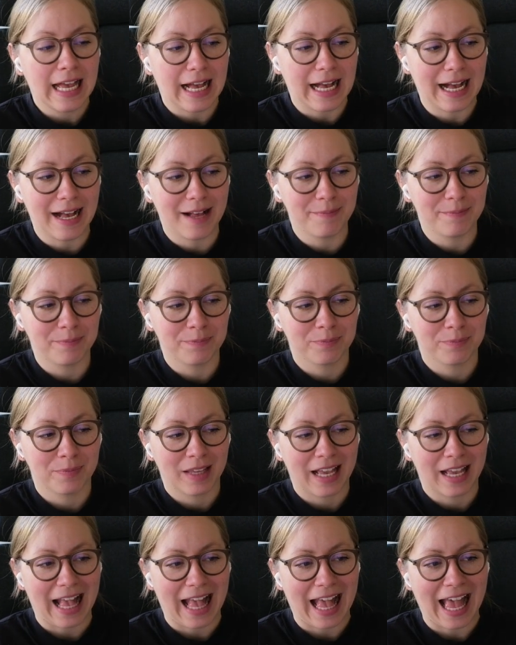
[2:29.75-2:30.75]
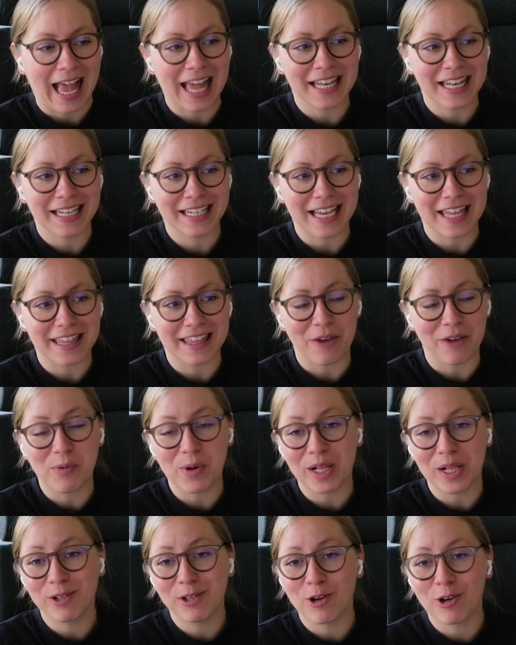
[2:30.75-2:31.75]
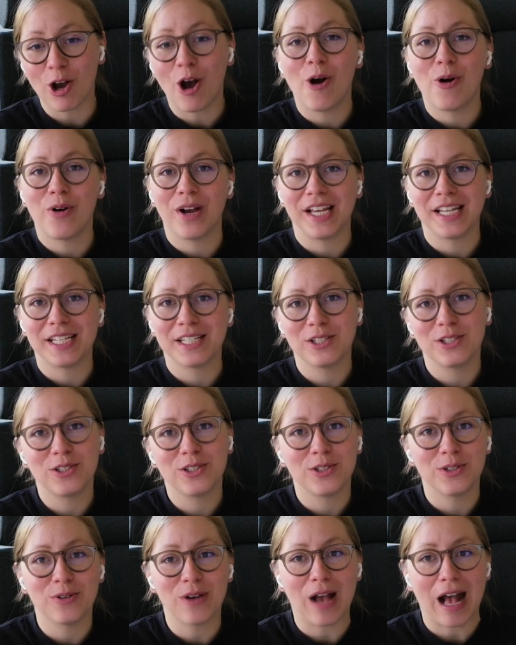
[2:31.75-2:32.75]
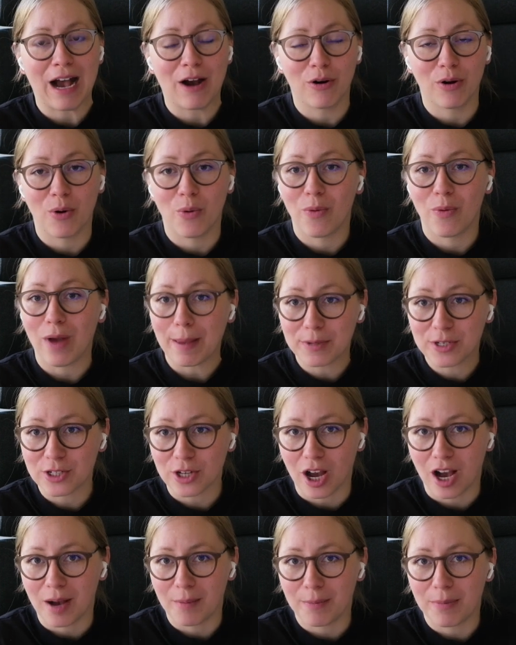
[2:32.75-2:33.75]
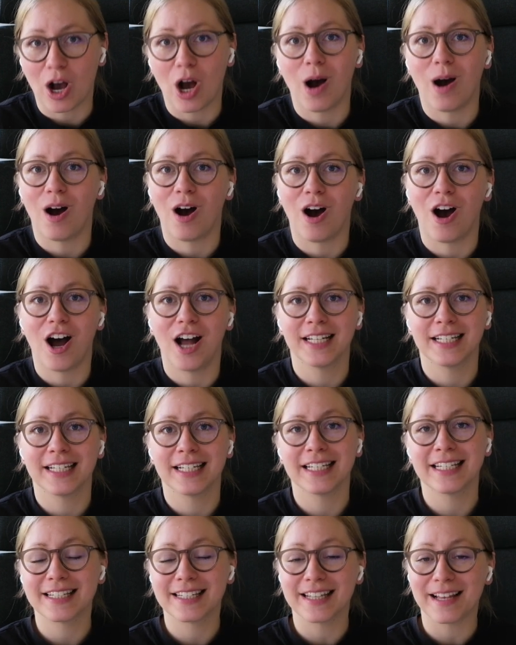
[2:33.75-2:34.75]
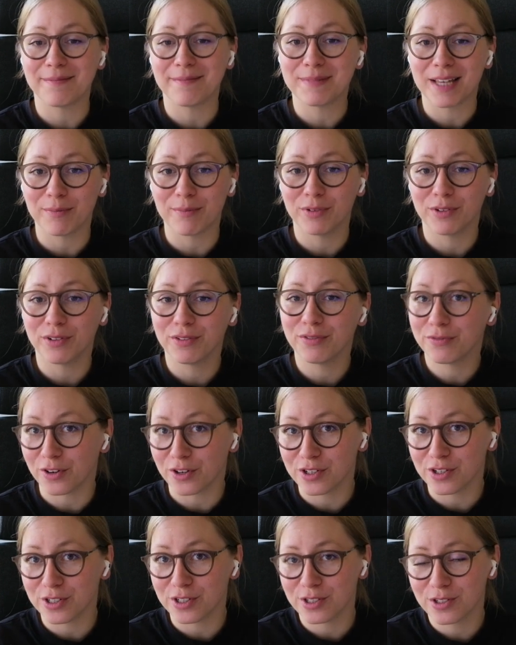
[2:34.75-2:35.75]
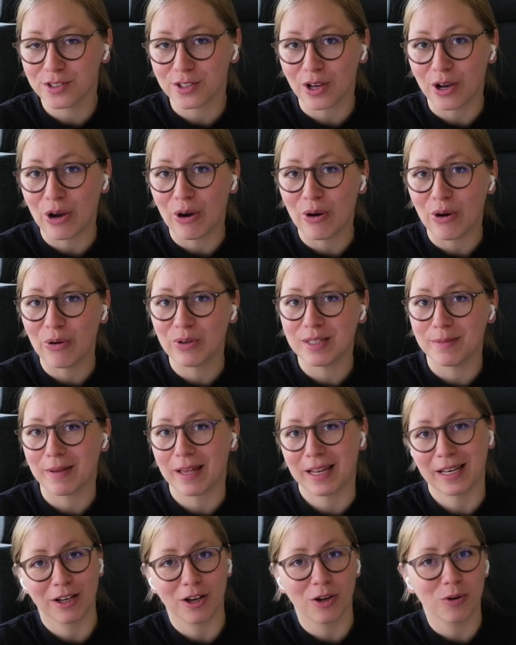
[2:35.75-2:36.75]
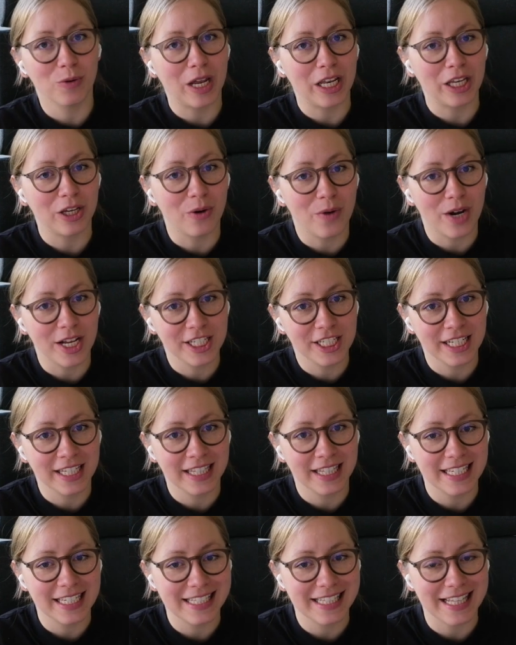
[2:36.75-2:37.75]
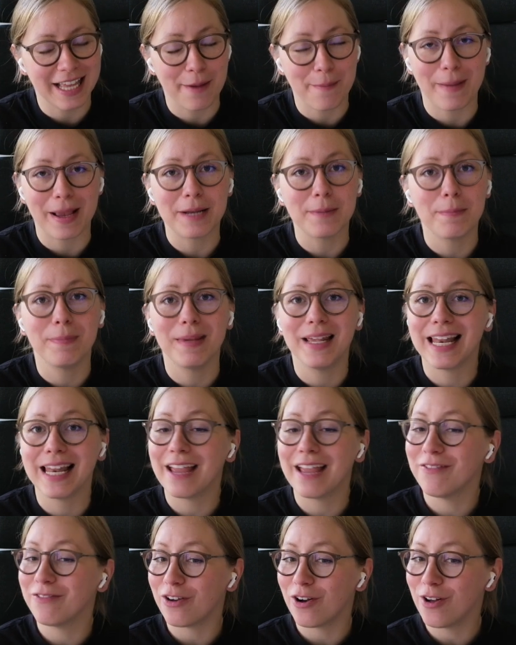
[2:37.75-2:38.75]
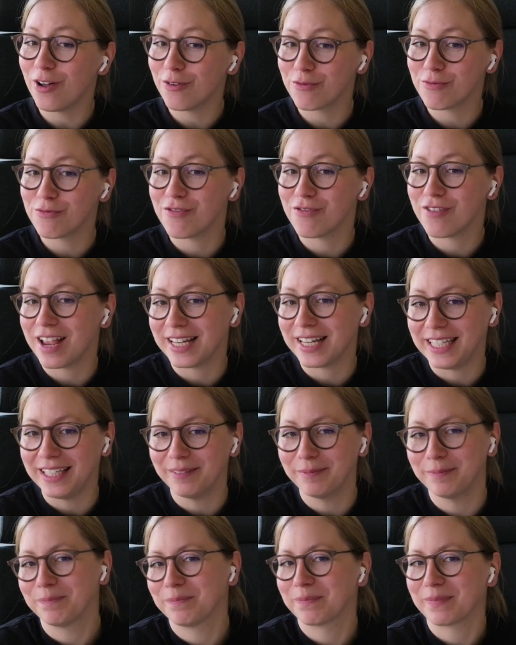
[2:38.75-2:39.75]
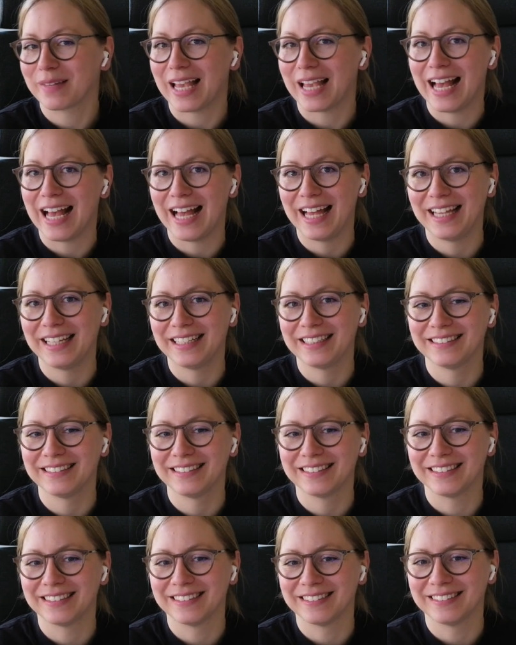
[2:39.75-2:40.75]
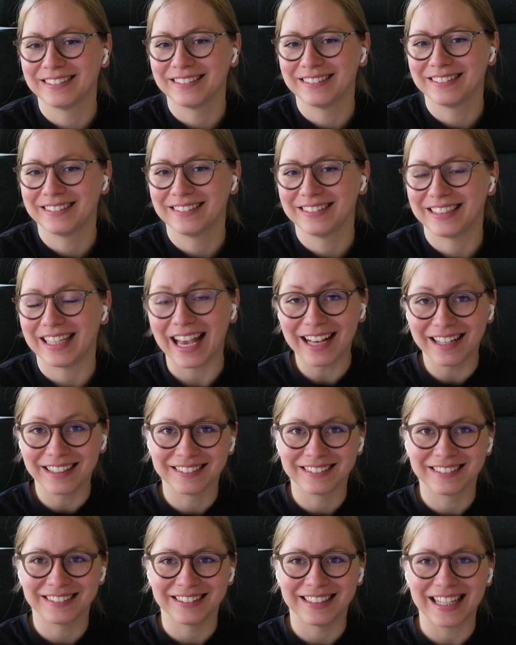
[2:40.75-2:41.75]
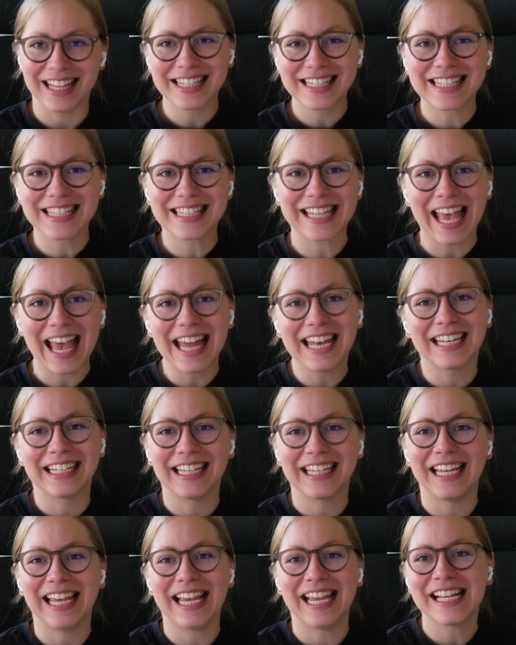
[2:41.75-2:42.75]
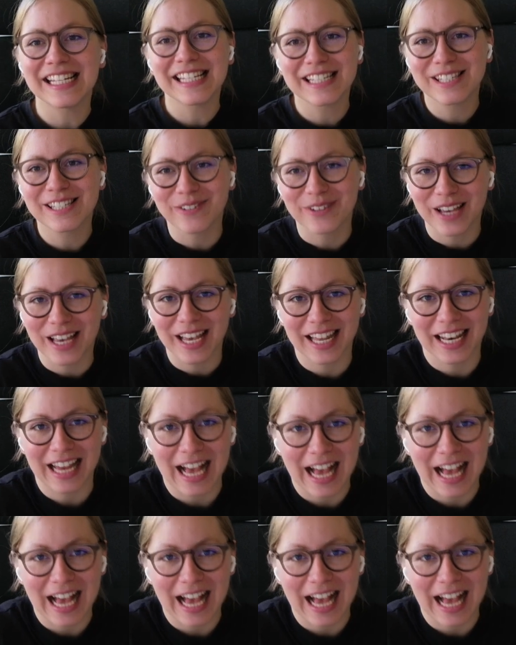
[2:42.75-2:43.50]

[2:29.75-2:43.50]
And they will go into our web shop on September 1st. So depending on when you're watching this, they might be live already. And yeah, let's get into it.